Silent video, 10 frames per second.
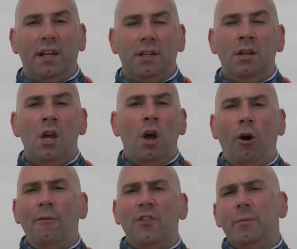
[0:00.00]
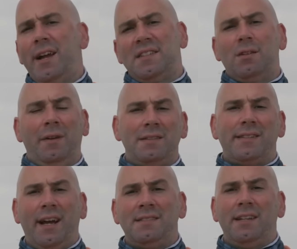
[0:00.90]
and hopefully we get some
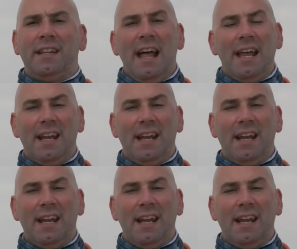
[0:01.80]
insights into that,